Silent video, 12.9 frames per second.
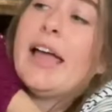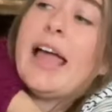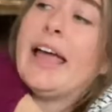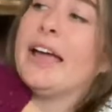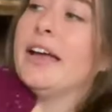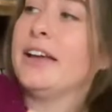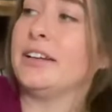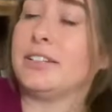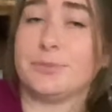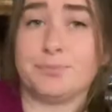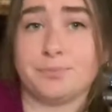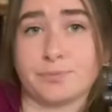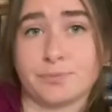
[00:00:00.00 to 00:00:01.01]
And
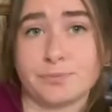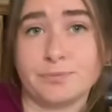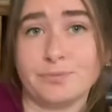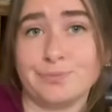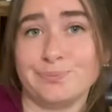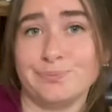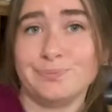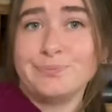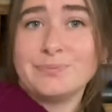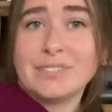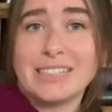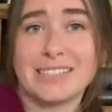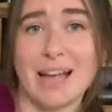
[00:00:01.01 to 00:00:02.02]

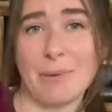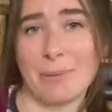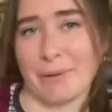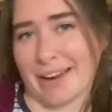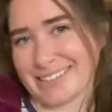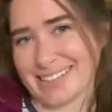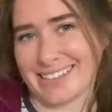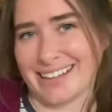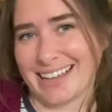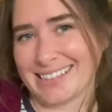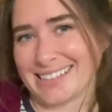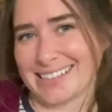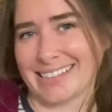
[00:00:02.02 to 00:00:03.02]
it's got my bracelet
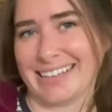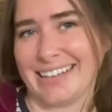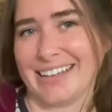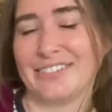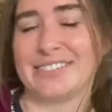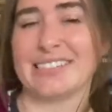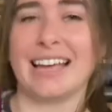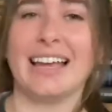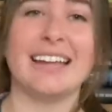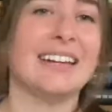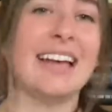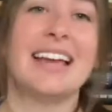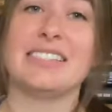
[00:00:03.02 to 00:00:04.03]
length sleeves,
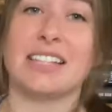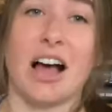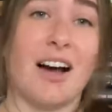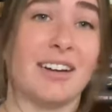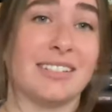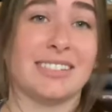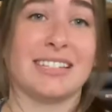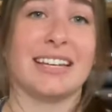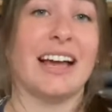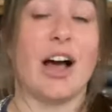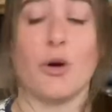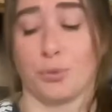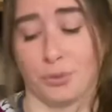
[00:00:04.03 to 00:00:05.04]
and it's honestly
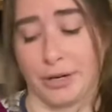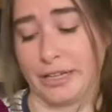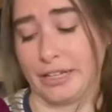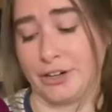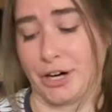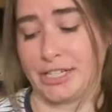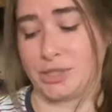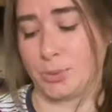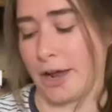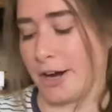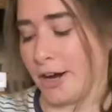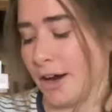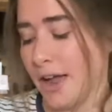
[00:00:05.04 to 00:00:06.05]
a really great
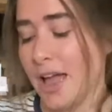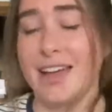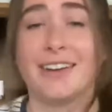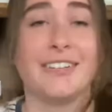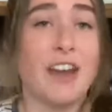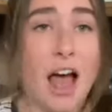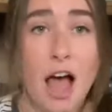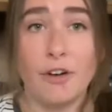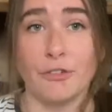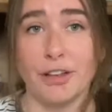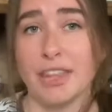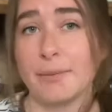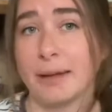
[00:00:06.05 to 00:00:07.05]
sweater. Not
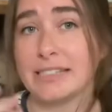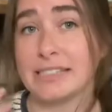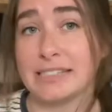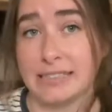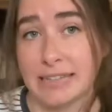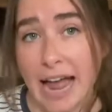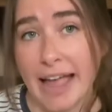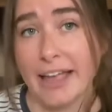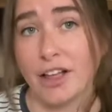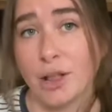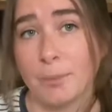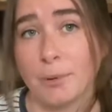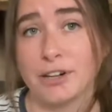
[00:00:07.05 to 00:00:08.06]
really my
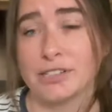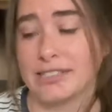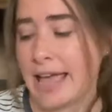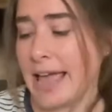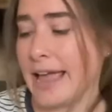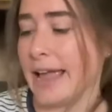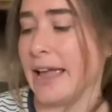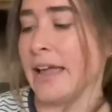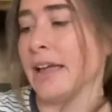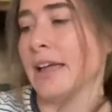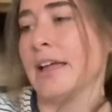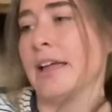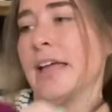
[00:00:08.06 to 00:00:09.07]
style per se.
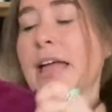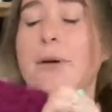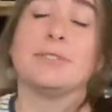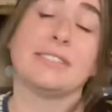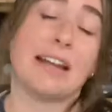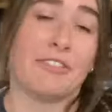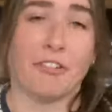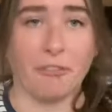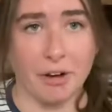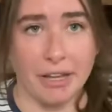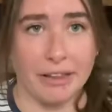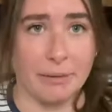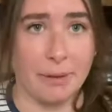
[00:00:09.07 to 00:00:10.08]
It was never
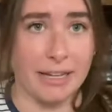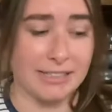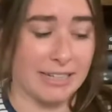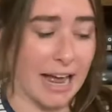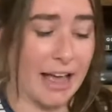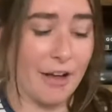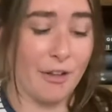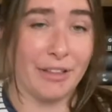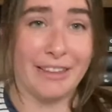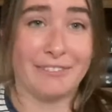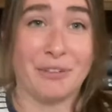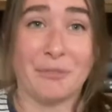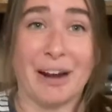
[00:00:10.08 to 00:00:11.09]
really my style
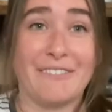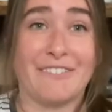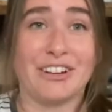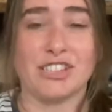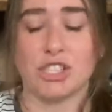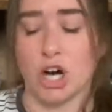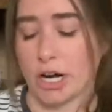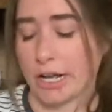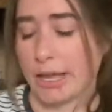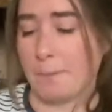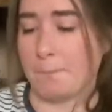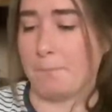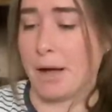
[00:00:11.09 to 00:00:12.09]
even when I first
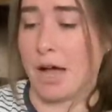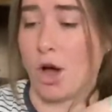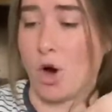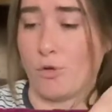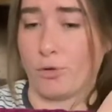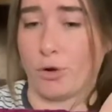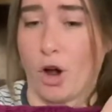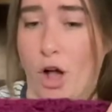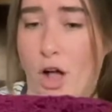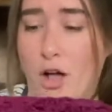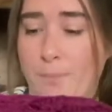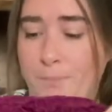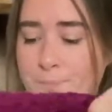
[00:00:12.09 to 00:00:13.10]
started, but
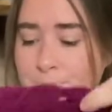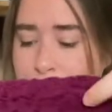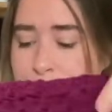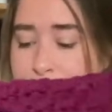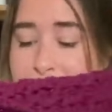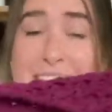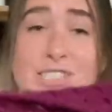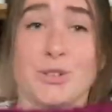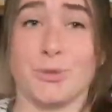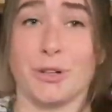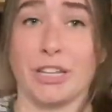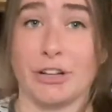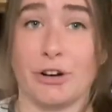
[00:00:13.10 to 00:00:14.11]
overall, it's a
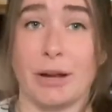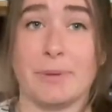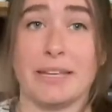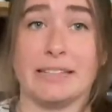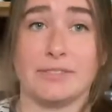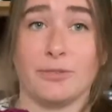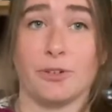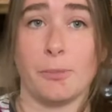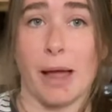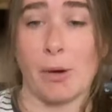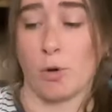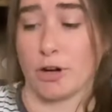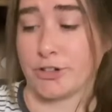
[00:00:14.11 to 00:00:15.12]
really great piece for
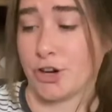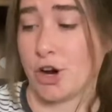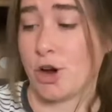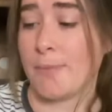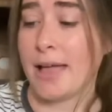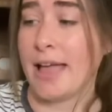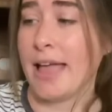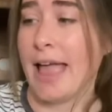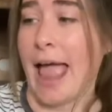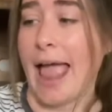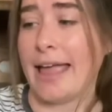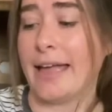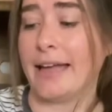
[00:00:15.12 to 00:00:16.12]
my wardrobe.
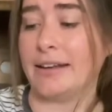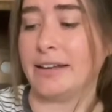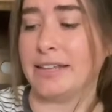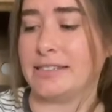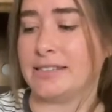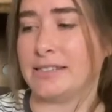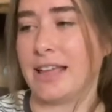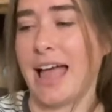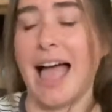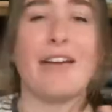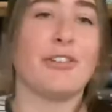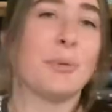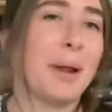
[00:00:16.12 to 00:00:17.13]
And it's,
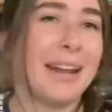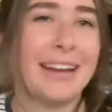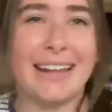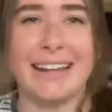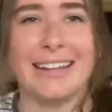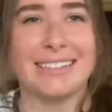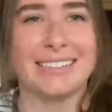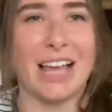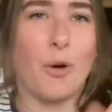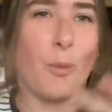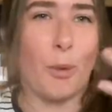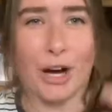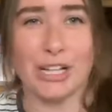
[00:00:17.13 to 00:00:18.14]
everybody needs a
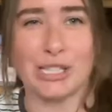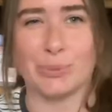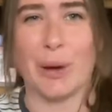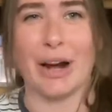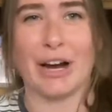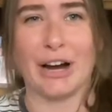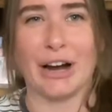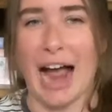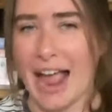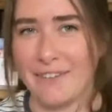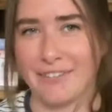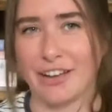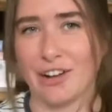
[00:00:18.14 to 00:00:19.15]
work sweater,
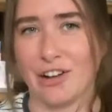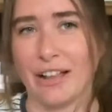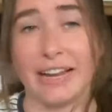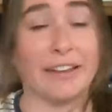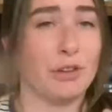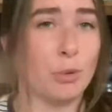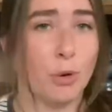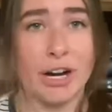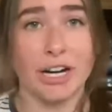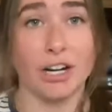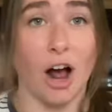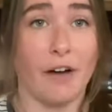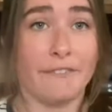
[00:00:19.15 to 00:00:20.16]
I feel. Like if you work in
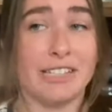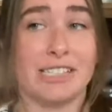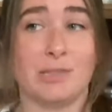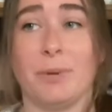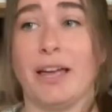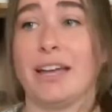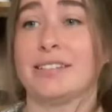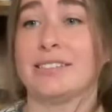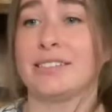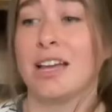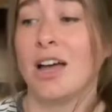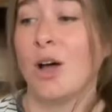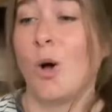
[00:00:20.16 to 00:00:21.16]
an office space
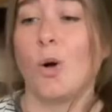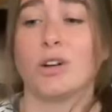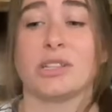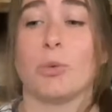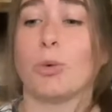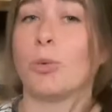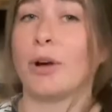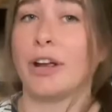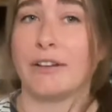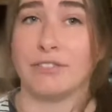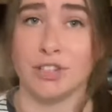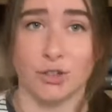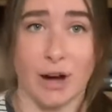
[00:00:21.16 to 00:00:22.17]
or somewhere where you
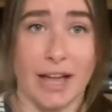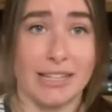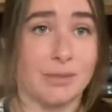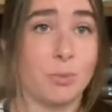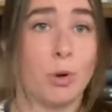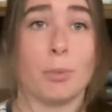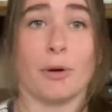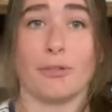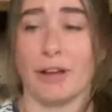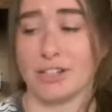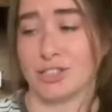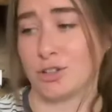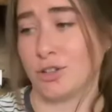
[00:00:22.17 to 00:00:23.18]
have to dress more
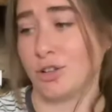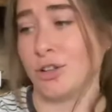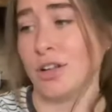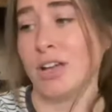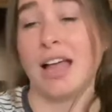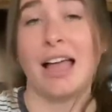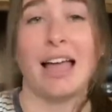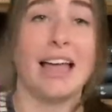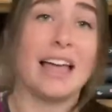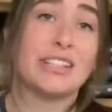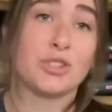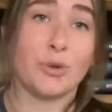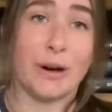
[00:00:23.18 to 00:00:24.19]
professional,
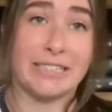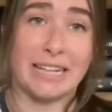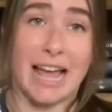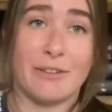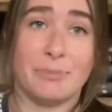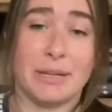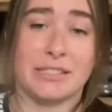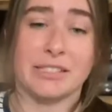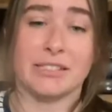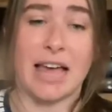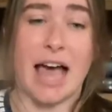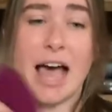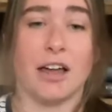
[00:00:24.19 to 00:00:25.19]
it's great to have pieces
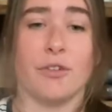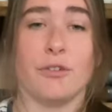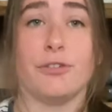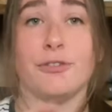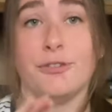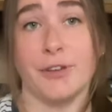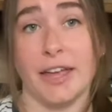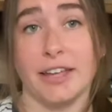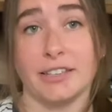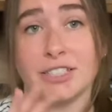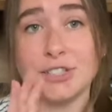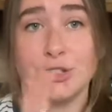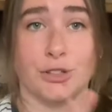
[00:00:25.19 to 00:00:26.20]
that
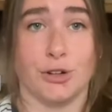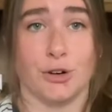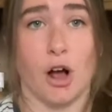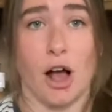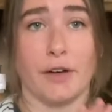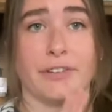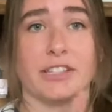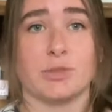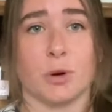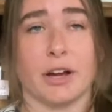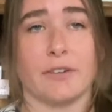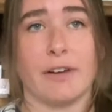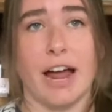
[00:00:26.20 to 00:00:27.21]
fit your office
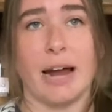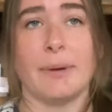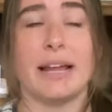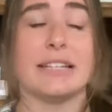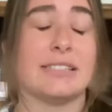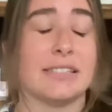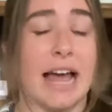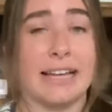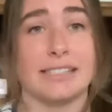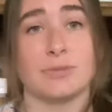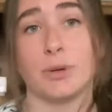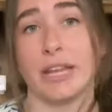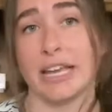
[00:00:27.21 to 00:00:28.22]
work environment. It's
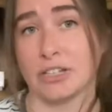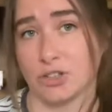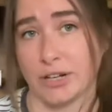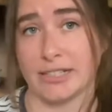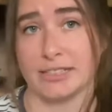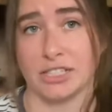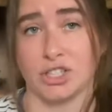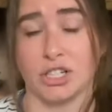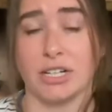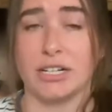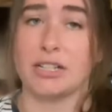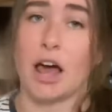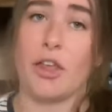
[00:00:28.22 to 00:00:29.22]
nice when they can transition
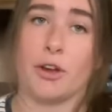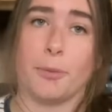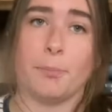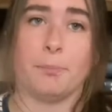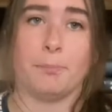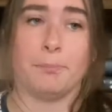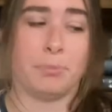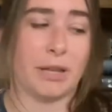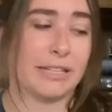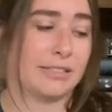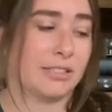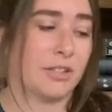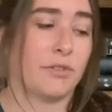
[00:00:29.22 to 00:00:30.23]
into other
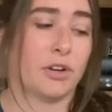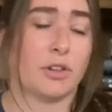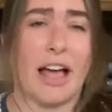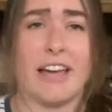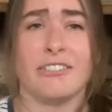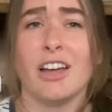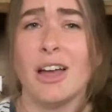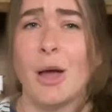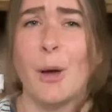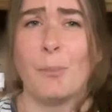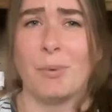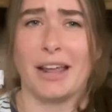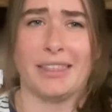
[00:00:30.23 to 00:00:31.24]
places of your life,
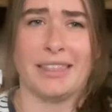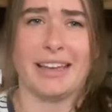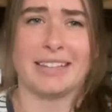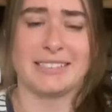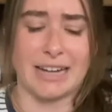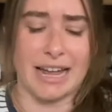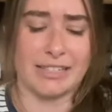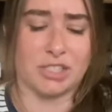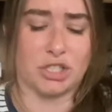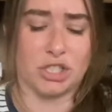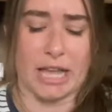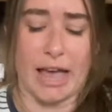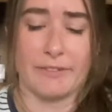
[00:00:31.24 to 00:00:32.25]
but I think it's nice to
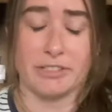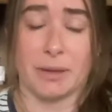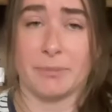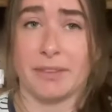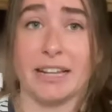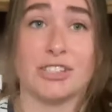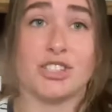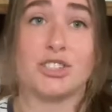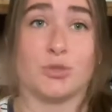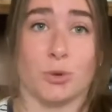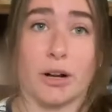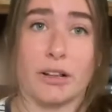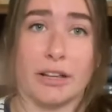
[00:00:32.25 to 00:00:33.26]
just have something that's
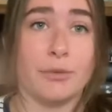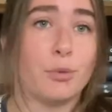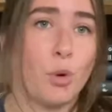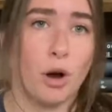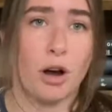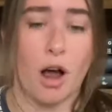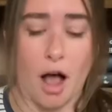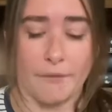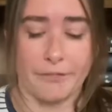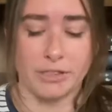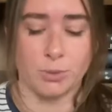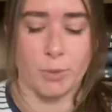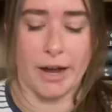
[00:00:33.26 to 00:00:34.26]
strictly for
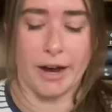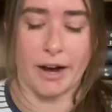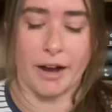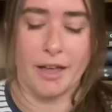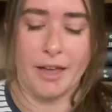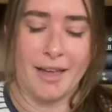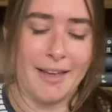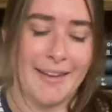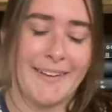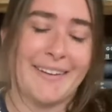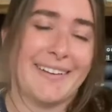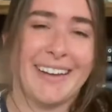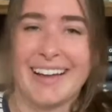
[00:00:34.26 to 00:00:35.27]
office wear.
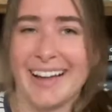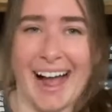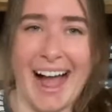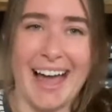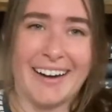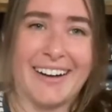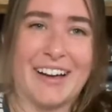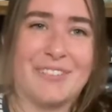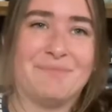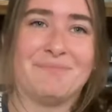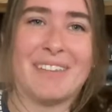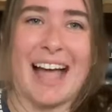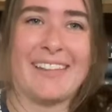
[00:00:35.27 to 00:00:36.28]
I don't know.
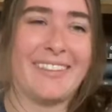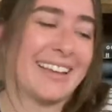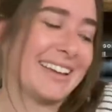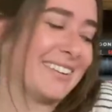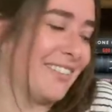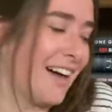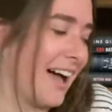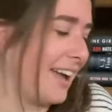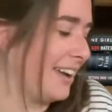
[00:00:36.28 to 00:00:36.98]
I like it a lot.